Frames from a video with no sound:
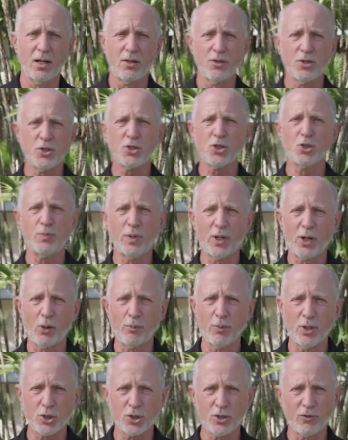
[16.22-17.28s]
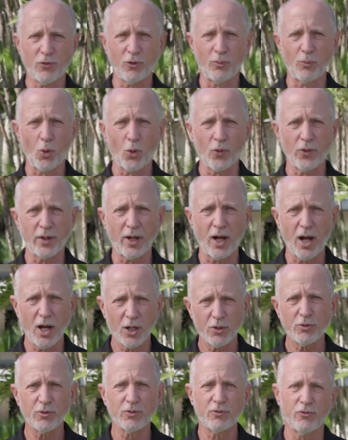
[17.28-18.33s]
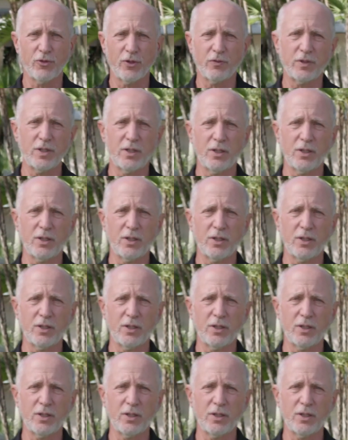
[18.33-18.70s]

This has been our mission for more than 150